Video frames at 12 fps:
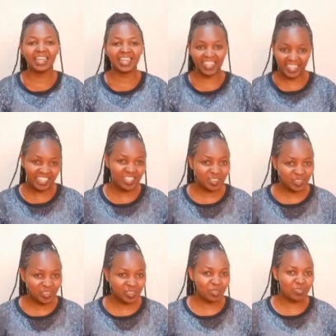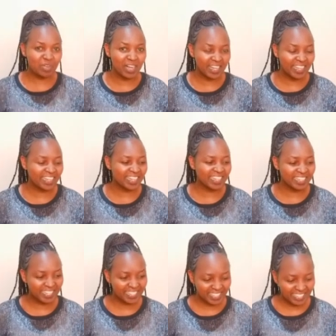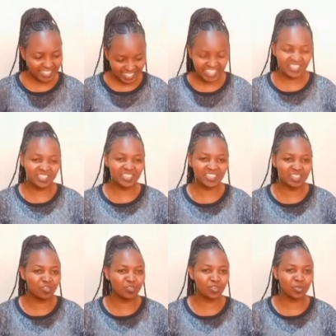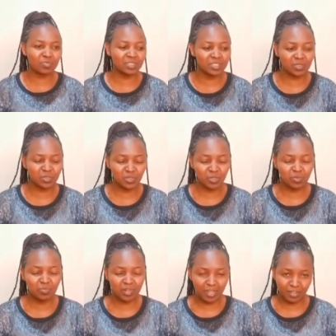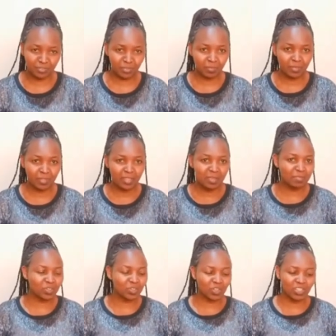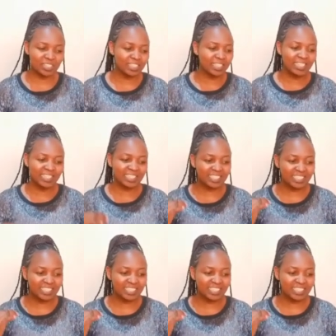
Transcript: any YouTuber can receive from this YouTube platform, because it